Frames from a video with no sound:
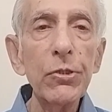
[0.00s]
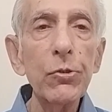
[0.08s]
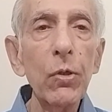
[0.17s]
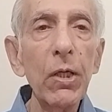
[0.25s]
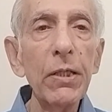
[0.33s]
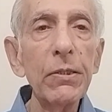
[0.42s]

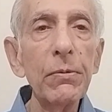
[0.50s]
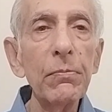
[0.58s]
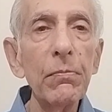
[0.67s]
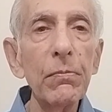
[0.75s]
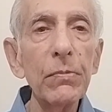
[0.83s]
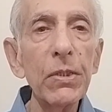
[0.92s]
Chokhani
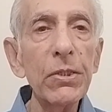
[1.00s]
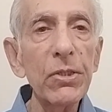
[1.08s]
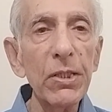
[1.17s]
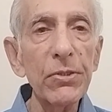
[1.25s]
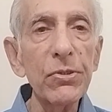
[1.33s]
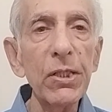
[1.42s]

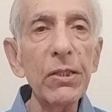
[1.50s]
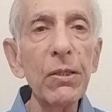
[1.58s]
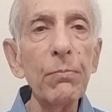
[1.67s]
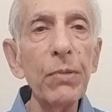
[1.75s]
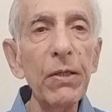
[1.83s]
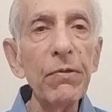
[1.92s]
discussed in the
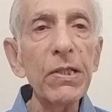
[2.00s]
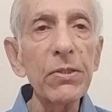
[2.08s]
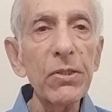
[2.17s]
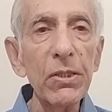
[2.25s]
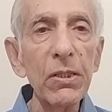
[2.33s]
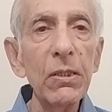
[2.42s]

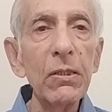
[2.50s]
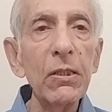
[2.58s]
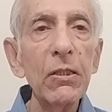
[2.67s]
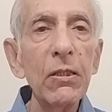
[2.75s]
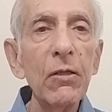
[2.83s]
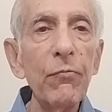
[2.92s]
previous
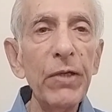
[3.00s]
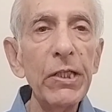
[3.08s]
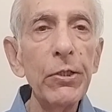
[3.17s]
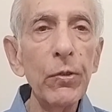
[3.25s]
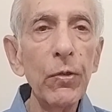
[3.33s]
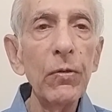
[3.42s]

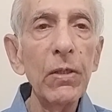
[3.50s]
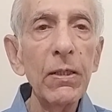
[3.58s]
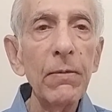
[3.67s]
video,